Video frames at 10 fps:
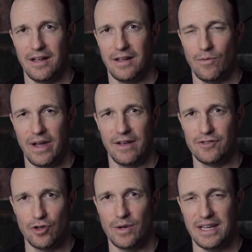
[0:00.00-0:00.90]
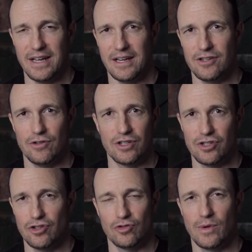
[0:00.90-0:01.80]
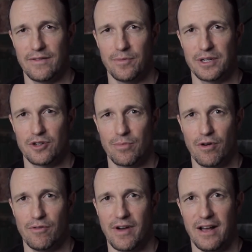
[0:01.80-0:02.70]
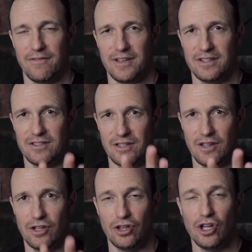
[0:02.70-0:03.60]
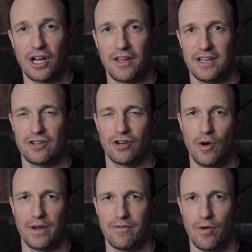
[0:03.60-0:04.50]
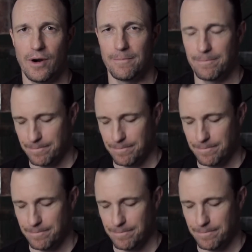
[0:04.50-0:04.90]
way of doing it, and you can choose whatever picture profile fits the look that you're going for.